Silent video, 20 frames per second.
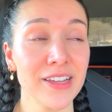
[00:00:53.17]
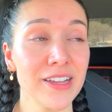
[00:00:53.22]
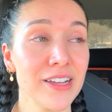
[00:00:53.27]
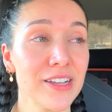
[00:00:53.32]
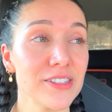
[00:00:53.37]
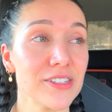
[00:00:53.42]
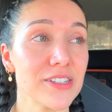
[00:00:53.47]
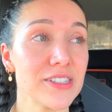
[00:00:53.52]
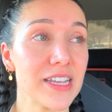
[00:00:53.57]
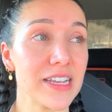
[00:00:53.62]

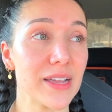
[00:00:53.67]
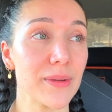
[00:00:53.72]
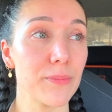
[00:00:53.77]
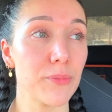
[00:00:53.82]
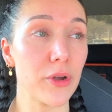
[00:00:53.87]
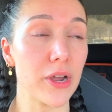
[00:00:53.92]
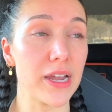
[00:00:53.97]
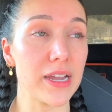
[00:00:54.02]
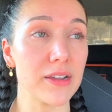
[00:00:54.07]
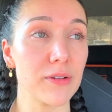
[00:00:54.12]
to take a
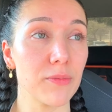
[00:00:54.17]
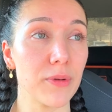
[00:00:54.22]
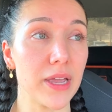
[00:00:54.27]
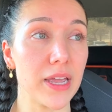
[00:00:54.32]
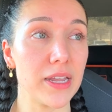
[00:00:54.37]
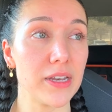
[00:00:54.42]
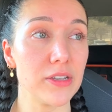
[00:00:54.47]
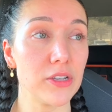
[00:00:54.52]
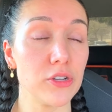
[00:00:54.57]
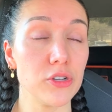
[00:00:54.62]
break
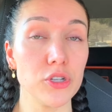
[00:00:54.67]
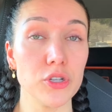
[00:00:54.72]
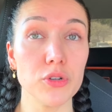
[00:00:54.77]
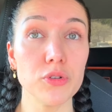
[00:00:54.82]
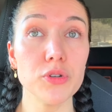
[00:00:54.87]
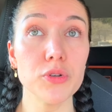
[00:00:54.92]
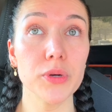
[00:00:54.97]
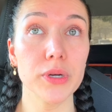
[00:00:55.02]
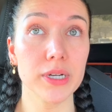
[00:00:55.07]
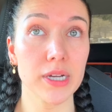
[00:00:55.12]
when you
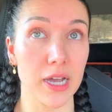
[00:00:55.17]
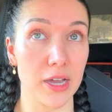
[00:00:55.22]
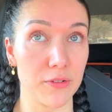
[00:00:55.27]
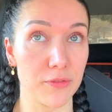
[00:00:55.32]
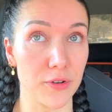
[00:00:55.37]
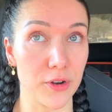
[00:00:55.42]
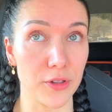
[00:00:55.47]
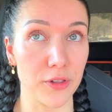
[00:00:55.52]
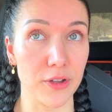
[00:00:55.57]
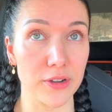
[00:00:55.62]
do a cut
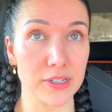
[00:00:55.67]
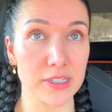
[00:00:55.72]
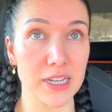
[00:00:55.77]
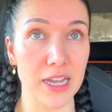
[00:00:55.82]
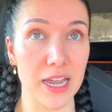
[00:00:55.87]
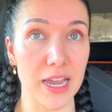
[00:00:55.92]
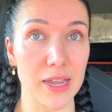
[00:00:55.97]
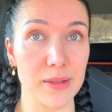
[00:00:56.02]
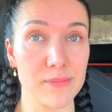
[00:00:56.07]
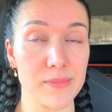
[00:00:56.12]
for a long
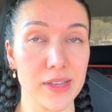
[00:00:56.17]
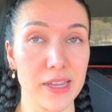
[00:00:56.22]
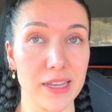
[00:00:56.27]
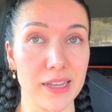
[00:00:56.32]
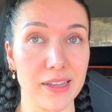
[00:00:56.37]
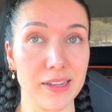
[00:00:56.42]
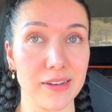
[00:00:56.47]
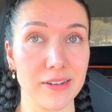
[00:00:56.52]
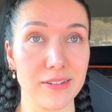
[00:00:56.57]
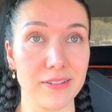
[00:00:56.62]
time
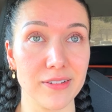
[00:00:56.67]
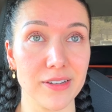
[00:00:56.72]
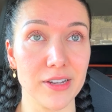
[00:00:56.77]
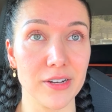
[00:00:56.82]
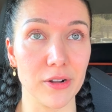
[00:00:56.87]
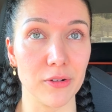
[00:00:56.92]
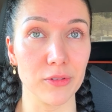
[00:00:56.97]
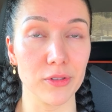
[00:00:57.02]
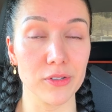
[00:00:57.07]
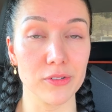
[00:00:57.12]
and,
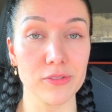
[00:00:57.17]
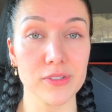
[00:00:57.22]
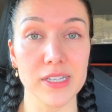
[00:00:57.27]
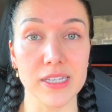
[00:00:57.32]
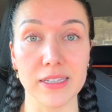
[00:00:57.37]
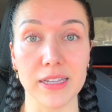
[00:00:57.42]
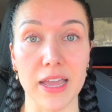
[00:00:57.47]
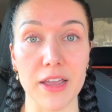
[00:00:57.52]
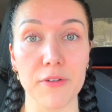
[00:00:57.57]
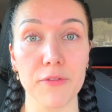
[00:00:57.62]

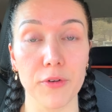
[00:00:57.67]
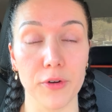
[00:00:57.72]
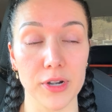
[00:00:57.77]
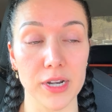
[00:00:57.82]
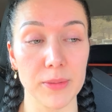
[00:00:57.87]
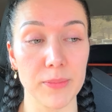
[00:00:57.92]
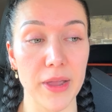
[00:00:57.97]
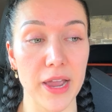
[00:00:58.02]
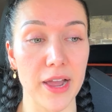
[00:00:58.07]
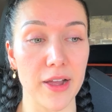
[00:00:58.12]
losing like
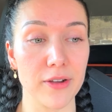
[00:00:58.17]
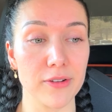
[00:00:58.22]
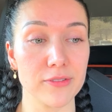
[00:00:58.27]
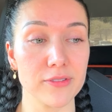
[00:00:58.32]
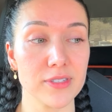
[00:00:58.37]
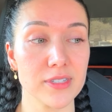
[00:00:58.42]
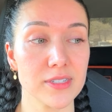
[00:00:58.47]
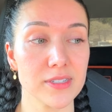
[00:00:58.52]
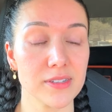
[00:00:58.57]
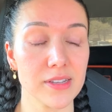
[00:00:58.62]
40
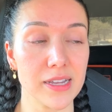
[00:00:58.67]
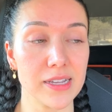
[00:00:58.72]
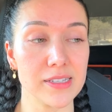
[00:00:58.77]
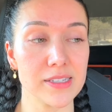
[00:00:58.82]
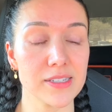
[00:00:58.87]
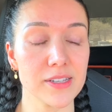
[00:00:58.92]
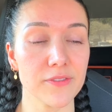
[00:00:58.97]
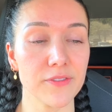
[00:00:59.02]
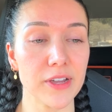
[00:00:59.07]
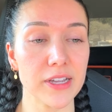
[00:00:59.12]
pounds and
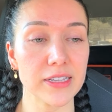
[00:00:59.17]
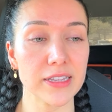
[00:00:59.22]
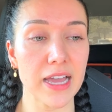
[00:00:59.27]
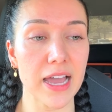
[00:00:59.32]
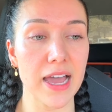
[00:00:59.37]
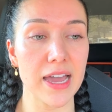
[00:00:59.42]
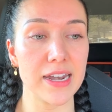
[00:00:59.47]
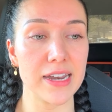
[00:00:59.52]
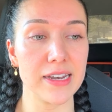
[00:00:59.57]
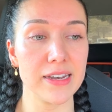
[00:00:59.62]
stuff like
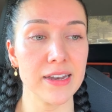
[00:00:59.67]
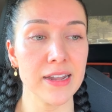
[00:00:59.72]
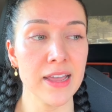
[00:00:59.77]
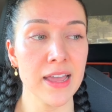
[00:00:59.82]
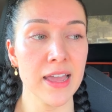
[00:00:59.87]
that. And